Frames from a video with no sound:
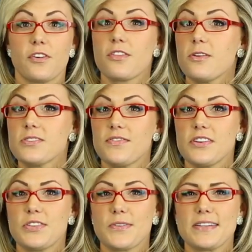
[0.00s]
For those of
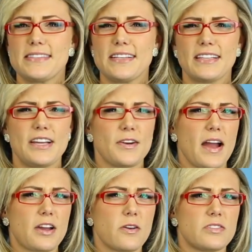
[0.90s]
us who can still hear
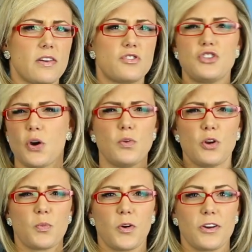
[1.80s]
echoes of show
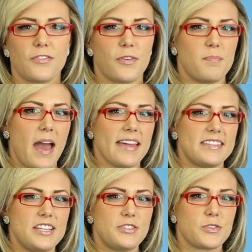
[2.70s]
your work from math
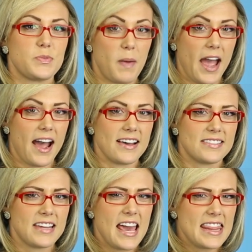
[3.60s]
teachers
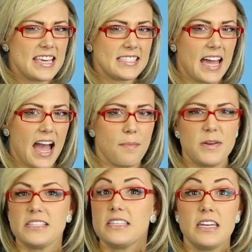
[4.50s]
past, this
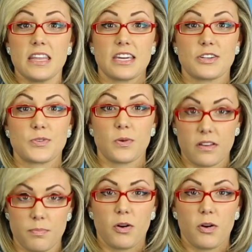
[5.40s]
app is nothing short of